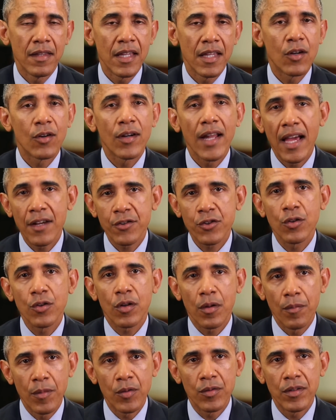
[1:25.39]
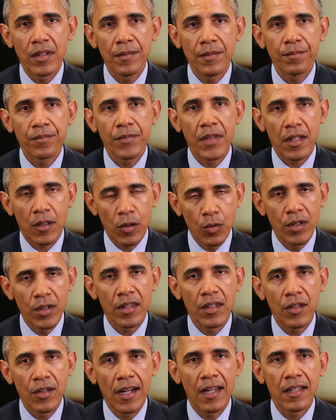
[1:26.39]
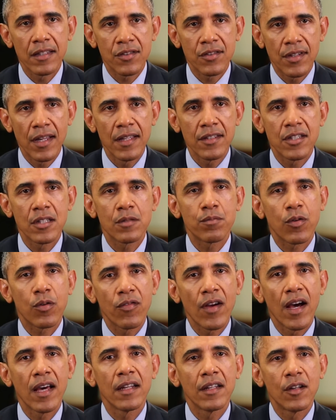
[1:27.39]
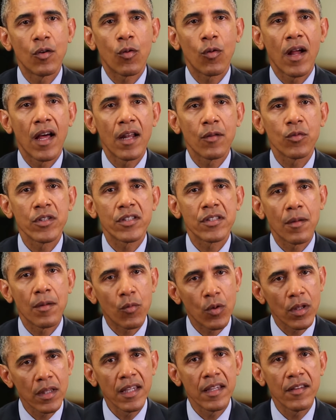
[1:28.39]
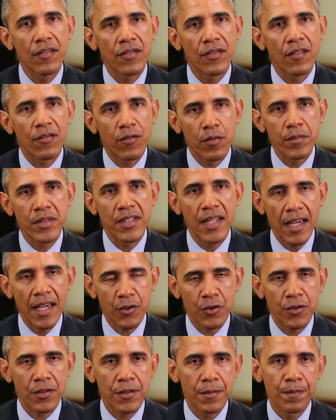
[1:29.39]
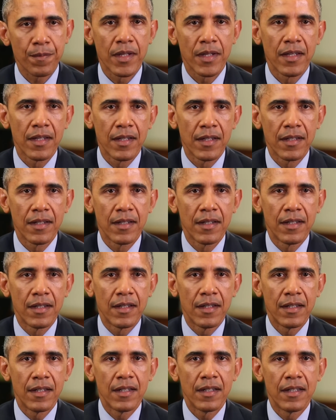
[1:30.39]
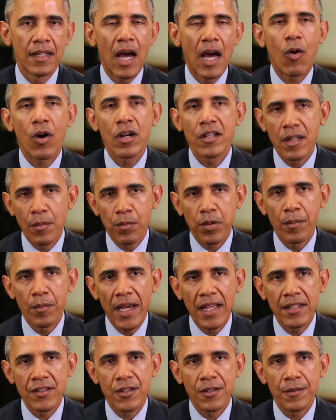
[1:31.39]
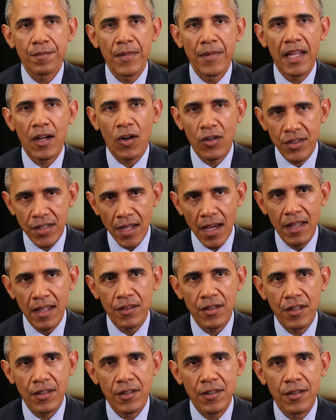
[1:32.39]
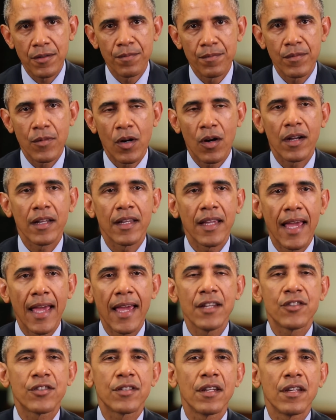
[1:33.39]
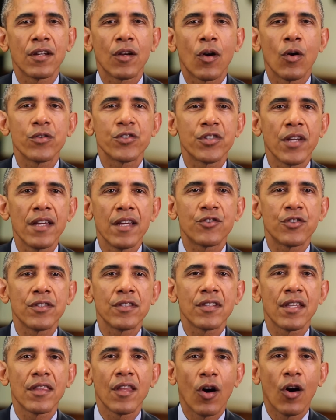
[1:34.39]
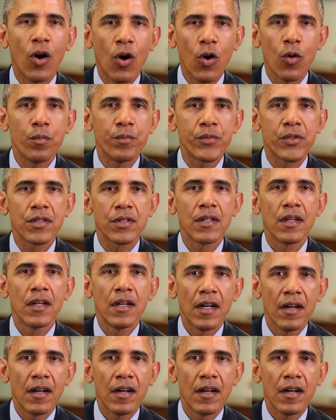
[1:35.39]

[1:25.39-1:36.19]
The international community, including the United States, has provided Iran with some relief from sanctions. Now our diplomats and our scientists are engaged in negotiations in the hopes